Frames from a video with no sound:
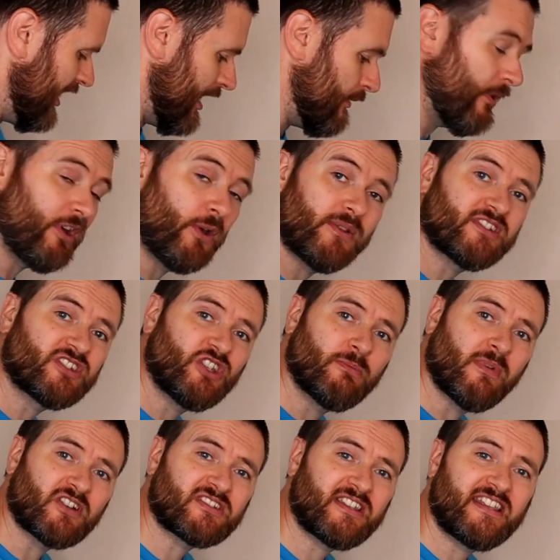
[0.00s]
I won't go into too
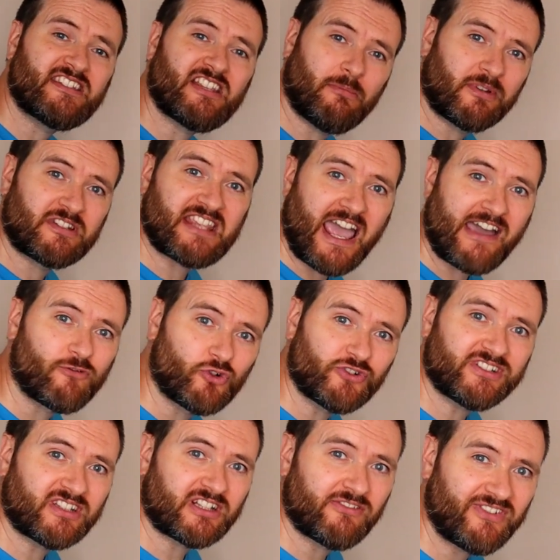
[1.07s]
much detail because I have
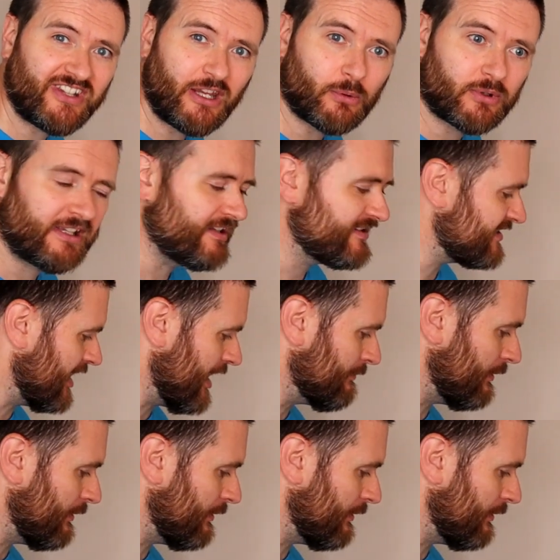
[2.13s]
already done a video on it.